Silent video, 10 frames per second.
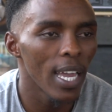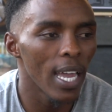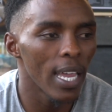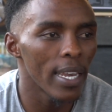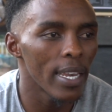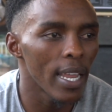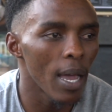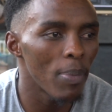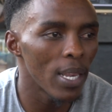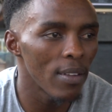and I
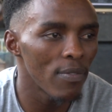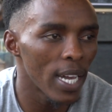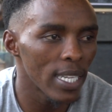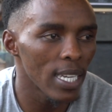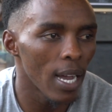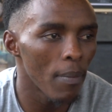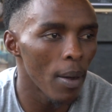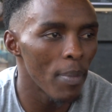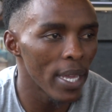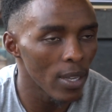believe that I
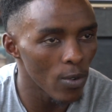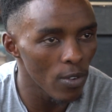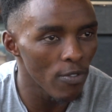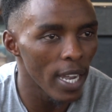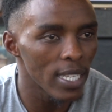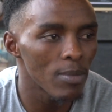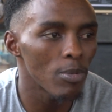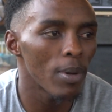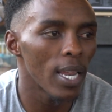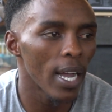made a good fight in
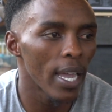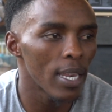Pumalanga,